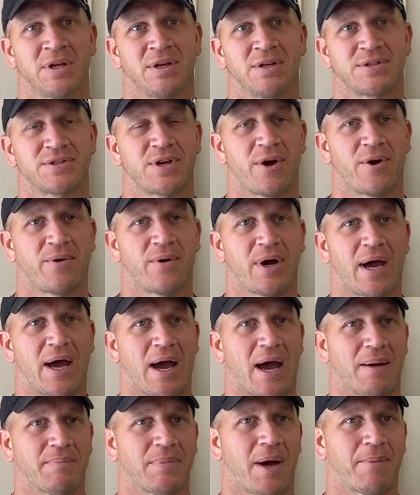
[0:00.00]
So
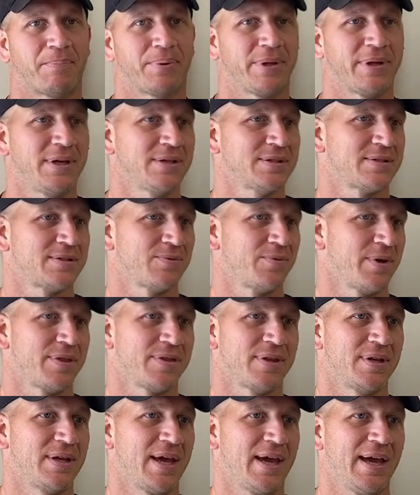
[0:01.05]
I'm pleased with
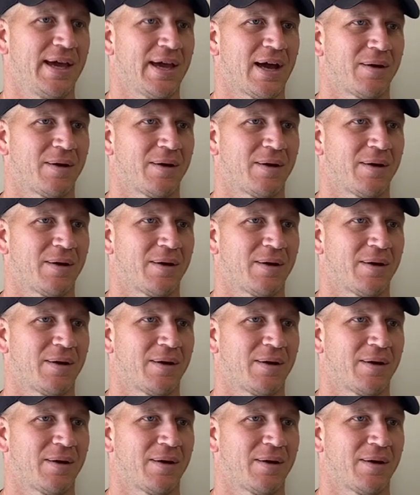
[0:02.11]
the day.